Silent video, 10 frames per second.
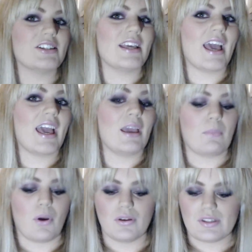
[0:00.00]
actually
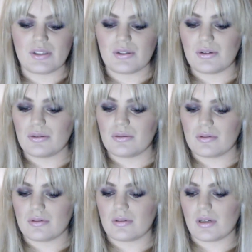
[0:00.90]
a
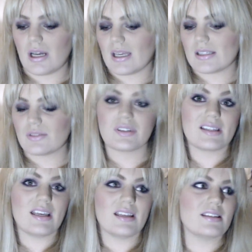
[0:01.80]
postal, I guess,
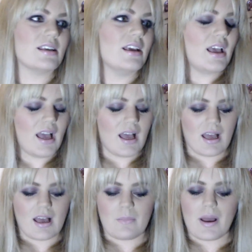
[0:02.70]
receipt.
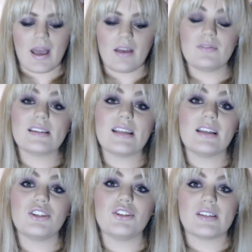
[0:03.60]
I have
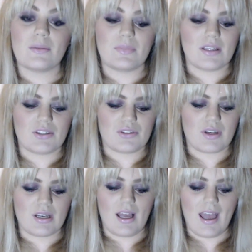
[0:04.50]
sent you something,
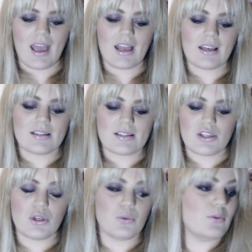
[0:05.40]
Trina,
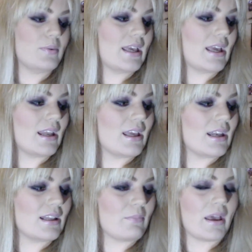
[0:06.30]
and you will be
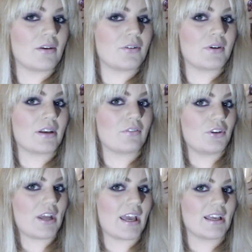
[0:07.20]
getting it in the mail in
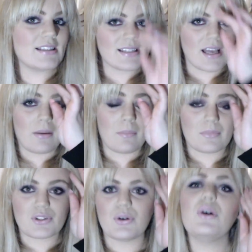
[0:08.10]
a few days,
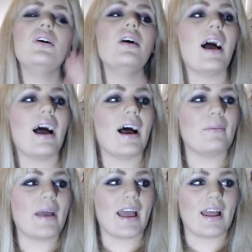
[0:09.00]
I'm sure.
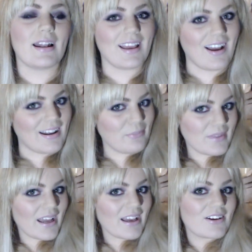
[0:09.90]
And the
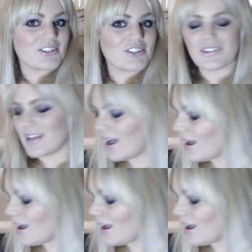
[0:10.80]
item that I got